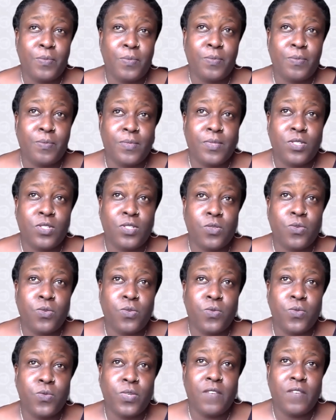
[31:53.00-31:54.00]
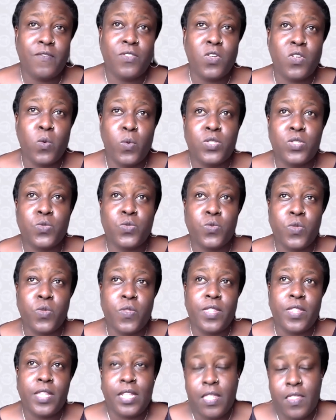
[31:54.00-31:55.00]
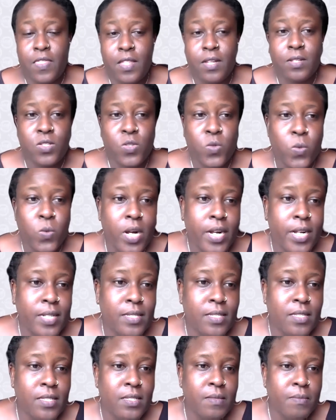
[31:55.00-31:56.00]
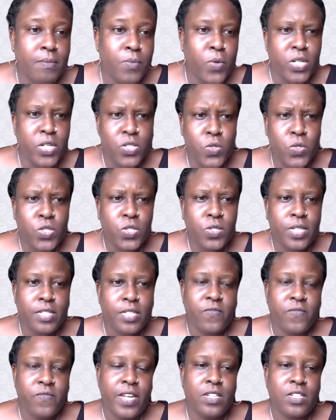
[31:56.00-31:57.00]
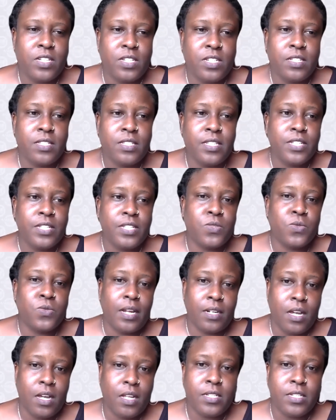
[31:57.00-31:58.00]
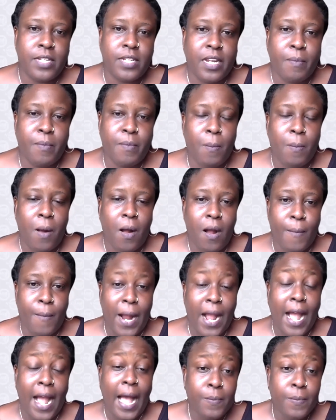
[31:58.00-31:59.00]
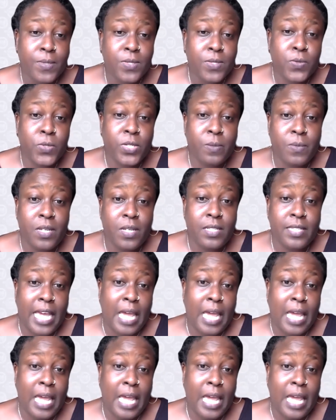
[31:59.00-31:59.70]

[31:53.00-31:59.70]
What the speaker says: So even though we do need to look towards more social interventions, I do acknowledge that they're perhaps going to